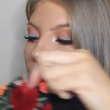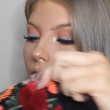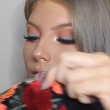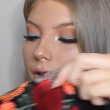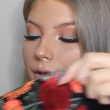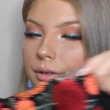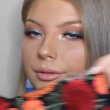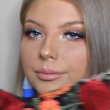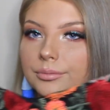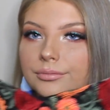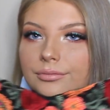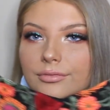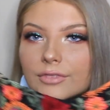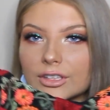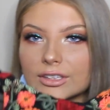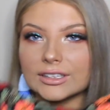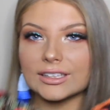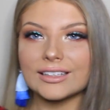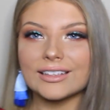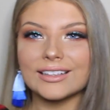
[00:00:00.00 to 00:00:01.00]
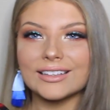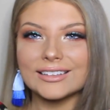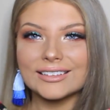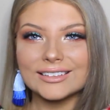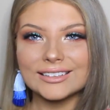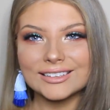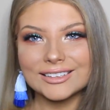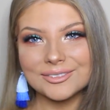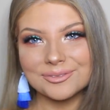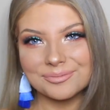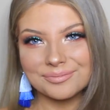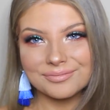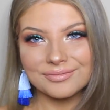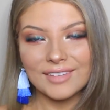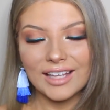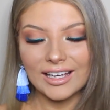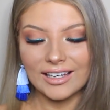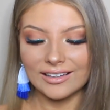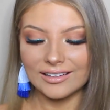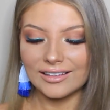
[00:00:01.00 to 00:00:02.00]
Looks like this,
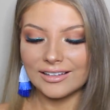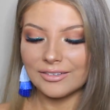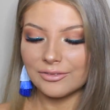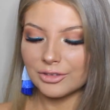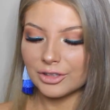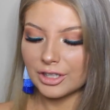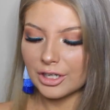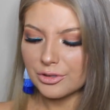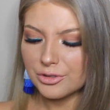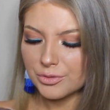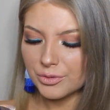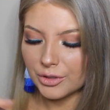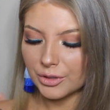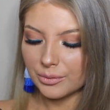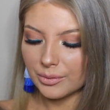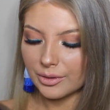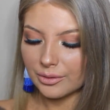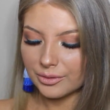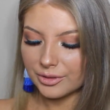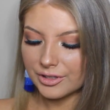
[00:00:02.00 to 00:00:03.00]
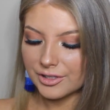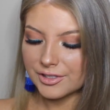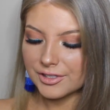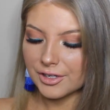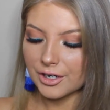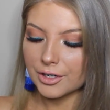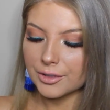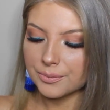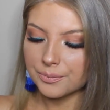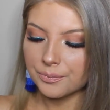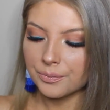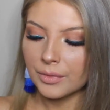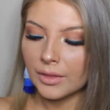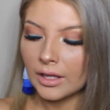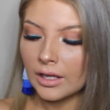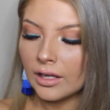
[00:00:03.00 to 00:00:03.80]
and it goes really well with the skirt.